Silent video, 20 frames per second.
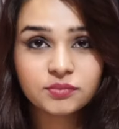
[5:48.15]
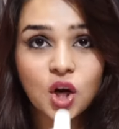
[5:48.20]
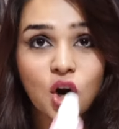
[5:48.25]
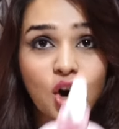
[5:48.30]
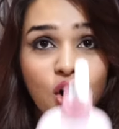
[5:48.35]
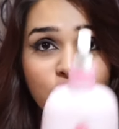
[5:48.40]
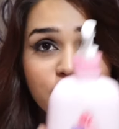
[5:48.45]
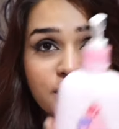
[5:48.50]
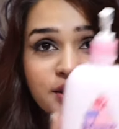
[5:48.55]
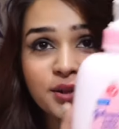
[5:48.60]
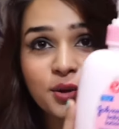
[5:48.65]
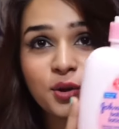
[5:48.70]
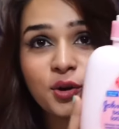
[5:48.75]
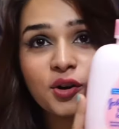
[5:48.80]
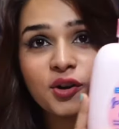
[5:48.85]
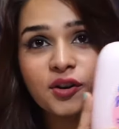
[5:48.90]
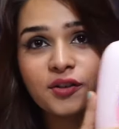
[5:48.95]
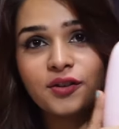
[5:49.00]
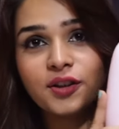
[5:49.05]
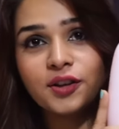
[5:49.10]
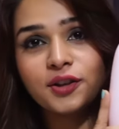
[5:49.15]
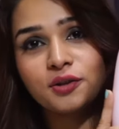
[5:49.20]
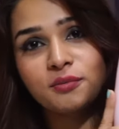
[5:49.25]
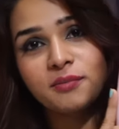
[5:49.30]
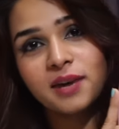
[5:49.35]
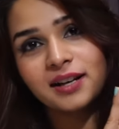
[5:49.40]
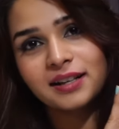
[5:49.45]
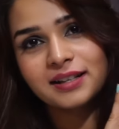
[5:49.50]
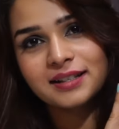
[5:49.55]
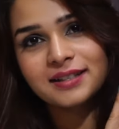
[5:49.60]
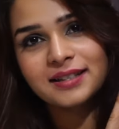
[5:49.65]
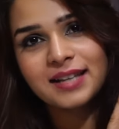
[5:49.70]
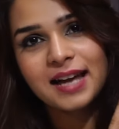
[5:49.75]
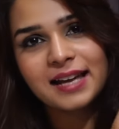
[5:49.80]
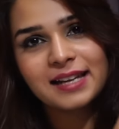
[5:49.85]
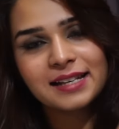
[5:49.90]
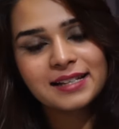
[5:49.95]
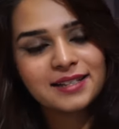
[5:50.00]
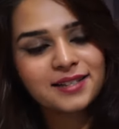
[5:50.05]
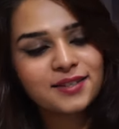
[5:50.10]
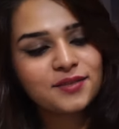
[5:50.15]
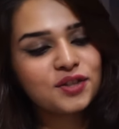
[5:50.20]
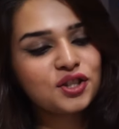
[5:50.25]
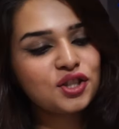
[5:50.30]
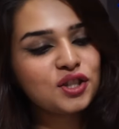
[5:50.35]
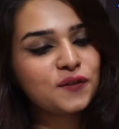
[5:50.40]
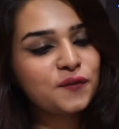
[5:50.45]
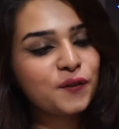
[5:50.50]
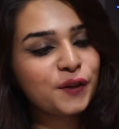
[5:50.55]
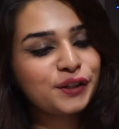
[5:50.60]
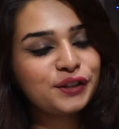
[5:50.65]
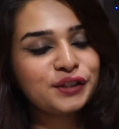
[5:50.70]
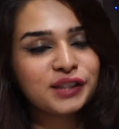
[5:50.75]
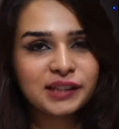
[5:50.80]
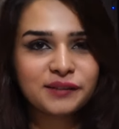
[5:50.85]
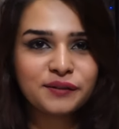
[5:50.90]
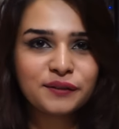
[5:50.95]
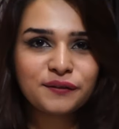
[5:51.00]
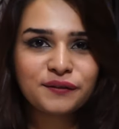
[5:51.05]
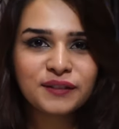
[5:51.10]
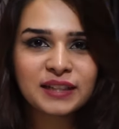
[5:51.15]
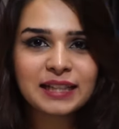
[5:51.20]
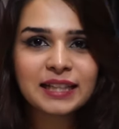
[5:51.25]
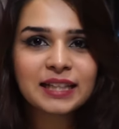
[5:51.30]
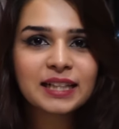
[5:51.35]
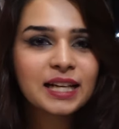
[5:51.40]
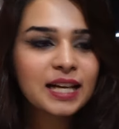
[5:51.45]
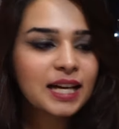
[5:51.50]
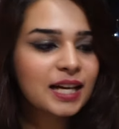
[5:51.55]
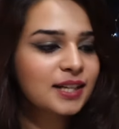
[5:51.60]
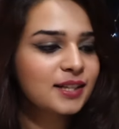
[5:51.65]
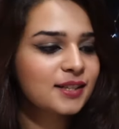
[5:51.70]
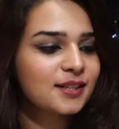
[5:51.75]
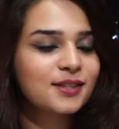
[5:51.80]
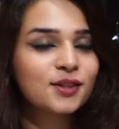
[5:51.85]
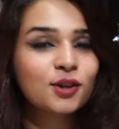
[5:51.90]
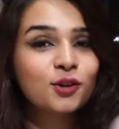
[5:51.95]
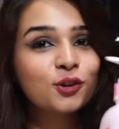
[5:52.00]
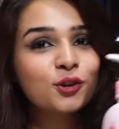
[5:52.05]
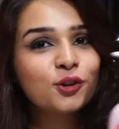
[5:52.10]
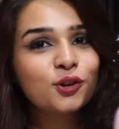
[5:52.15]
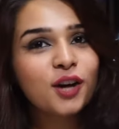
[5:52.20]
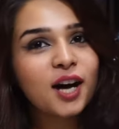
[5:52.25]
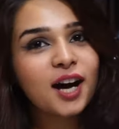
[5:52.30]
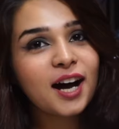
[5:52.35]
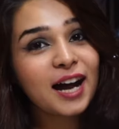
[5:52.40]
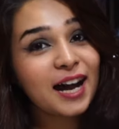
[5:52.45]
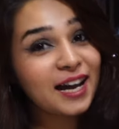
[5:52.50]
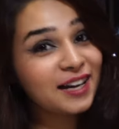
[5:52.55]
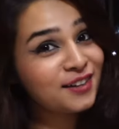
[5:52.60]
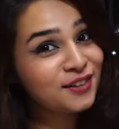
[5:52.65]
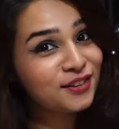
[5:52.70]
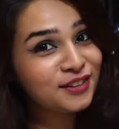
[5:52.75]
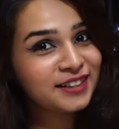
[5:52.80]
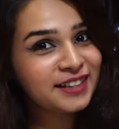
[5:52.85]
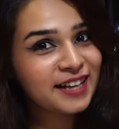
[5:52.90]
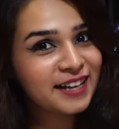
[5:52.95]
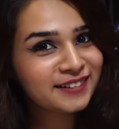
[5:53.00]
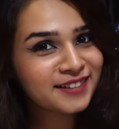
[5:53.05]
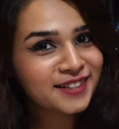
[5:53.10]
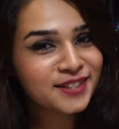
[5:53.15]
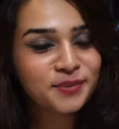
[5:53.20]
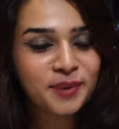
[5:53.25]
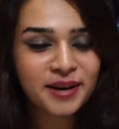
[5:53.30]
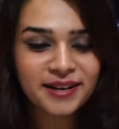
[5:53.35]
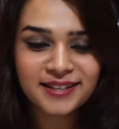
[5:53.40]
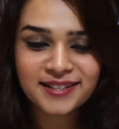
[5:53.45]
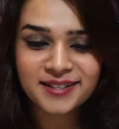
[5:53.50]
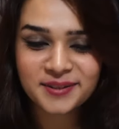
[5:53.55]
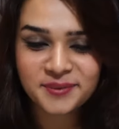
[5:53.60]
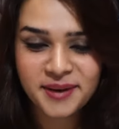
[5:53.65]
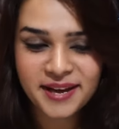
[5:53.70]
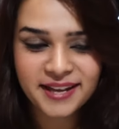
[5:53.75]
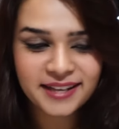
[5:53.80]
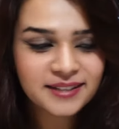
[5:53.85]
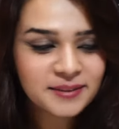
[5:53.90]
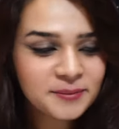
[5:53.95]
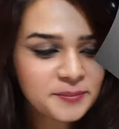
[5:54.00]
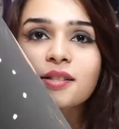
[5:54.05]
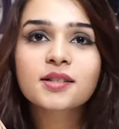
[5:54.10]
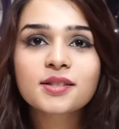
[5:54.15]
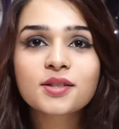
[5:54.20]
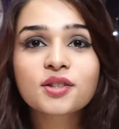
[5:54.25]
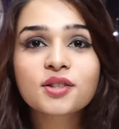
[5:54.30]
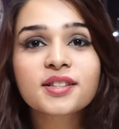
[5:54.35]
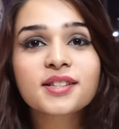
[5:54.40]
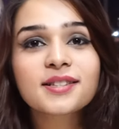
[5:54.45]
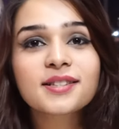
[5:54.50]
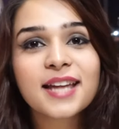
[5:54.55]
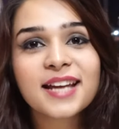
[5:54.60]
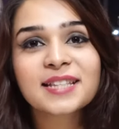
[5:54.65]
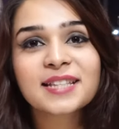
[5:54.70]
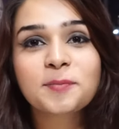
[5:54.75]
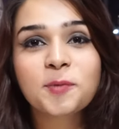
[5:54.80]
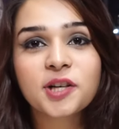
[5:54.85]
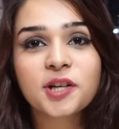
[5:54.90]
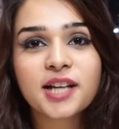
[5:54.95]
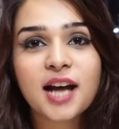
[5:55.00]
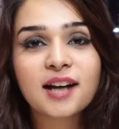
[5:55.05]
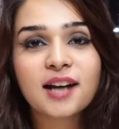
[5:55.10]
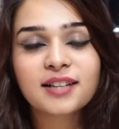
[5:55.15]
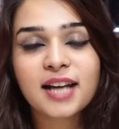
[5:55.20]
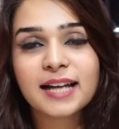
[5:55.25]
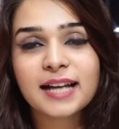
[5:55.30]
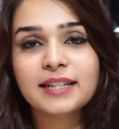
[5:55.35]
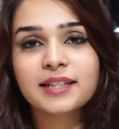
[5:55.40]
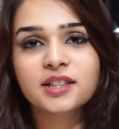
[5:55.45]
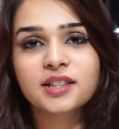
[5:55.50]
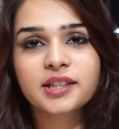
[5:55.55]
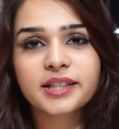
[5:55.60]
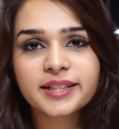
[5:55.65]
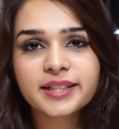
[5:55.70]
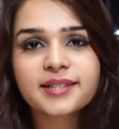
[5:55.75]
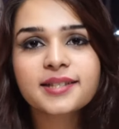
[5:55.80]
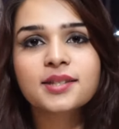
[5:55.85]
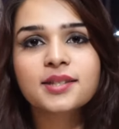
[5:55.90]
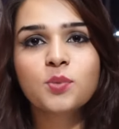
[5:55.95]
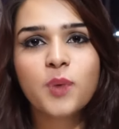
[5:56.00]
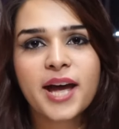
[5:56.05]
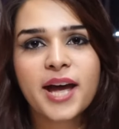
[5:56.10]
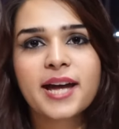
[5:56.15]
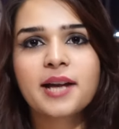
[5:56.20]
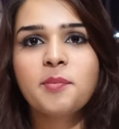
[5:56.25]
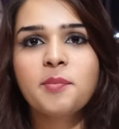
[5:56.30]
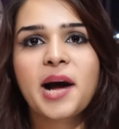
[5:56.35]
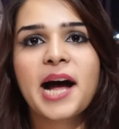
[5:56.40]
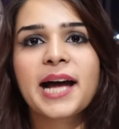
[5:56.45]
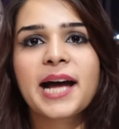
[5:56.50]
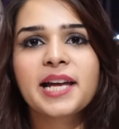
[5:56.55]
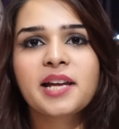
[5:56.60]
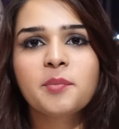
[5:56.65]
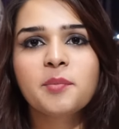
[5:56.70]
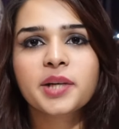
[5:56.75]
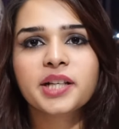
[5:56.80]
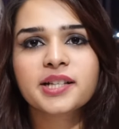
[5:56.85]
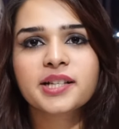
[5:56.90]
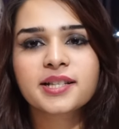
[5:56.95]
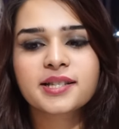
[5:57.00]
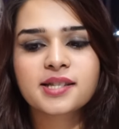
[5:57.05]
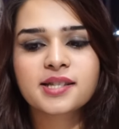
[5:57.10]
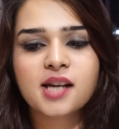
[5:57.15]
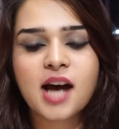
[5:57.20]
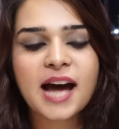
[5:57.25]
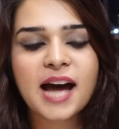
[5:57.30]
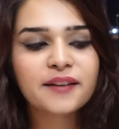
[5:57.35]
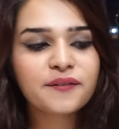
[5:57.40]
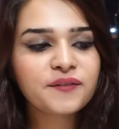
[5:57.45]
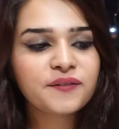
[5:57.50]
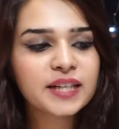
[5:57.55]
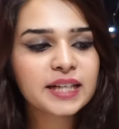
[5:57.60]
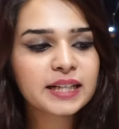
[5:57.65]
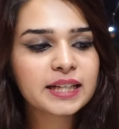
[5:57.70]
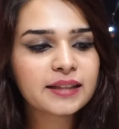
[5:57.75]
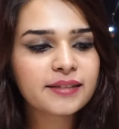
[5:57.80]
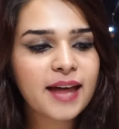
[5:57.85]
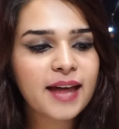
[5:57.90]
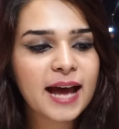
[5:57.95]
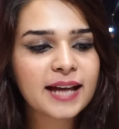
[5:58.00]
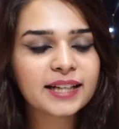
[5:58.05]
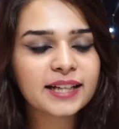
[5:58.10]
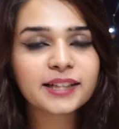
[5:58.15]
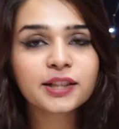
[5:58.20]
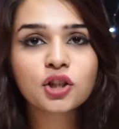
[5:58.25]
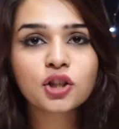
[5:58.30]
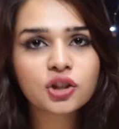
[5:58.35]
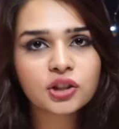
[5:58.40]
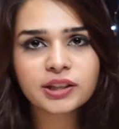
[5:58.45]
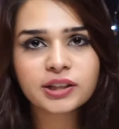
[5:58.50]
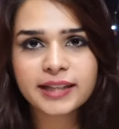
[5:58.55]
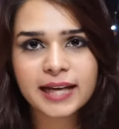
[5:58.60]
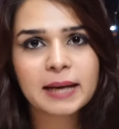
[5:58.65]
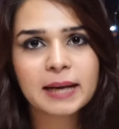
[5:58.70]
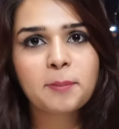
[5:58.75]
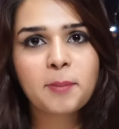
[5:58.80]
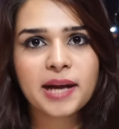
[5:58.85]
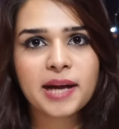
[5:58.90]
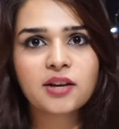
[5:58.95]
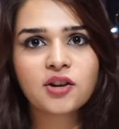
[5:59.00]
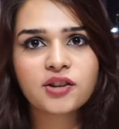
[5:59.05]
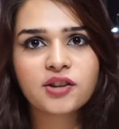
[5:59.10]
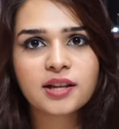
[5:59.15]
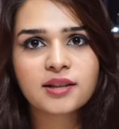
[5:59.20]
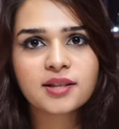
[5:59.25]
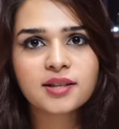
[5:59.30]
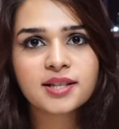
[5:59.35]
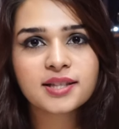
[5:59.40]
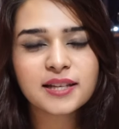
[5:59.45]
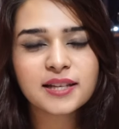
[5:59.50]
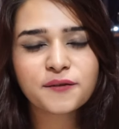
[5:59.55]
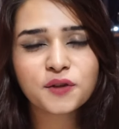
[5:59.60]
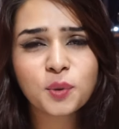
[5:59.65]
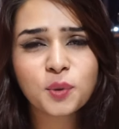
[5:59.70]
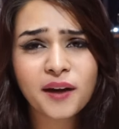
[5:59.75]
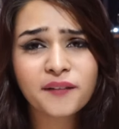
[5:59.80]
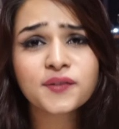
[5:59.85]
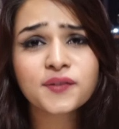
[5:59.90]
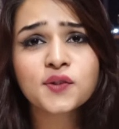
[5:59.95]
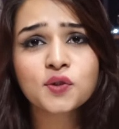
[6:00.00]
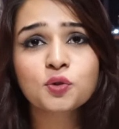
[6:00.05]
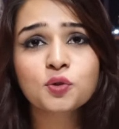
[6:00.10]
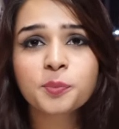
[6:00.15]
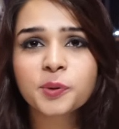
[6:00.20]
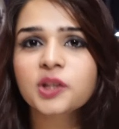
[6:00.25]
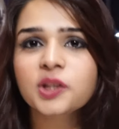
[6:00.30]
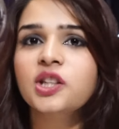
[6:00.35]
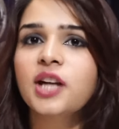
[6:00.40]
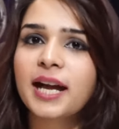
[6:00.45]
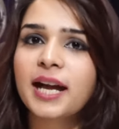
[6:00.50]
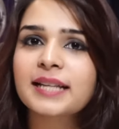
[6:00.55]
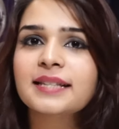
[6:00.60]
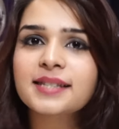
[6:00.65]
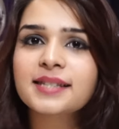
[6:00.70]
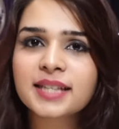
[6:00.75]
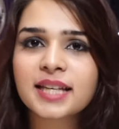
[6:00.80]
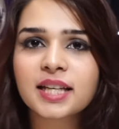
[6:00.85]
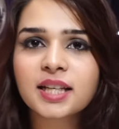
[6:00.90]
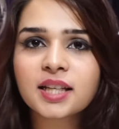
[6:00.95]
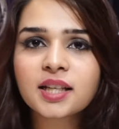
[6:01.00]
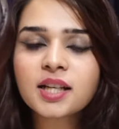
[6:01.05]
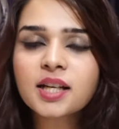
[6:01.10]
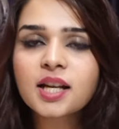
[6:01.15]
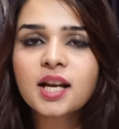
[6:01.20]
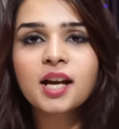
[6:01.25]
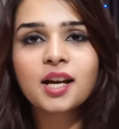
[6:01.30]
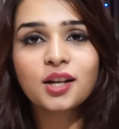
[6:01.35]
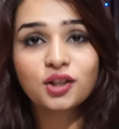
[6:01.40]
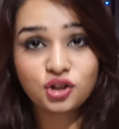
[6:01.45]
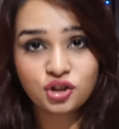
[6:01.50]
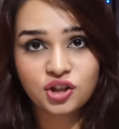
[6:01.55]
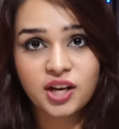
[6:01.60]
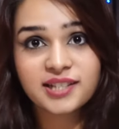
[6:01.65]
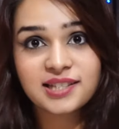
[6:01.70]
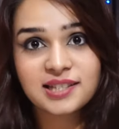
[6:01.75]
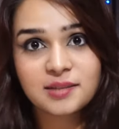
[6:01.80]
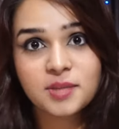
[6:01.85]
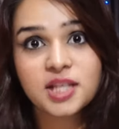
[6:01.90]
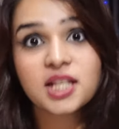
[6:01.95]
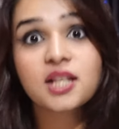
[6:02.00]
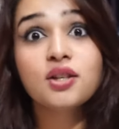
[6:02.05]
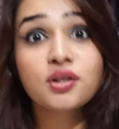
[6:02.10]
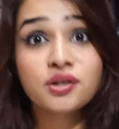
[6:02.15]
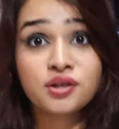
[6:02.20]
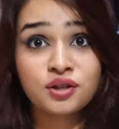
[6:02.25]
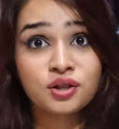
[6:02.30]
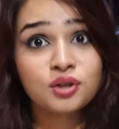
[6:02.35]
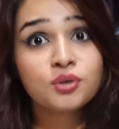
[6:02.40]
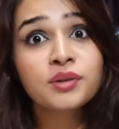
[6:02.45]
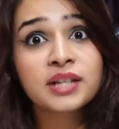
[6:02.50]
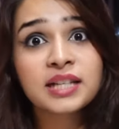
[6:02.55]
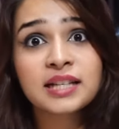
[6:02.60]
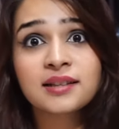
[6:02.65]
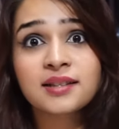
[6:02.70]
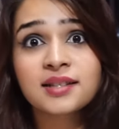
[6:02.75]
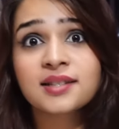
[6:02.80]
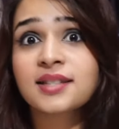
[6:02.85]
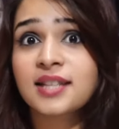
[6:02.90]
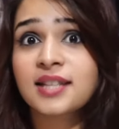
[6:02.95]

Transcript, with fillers: Also the humongous size, which is for 350, so I really like this one as well. So this next product I literally swear by, because I feel that it couldn't get better than this. If you have super dry skin, trust me, you need this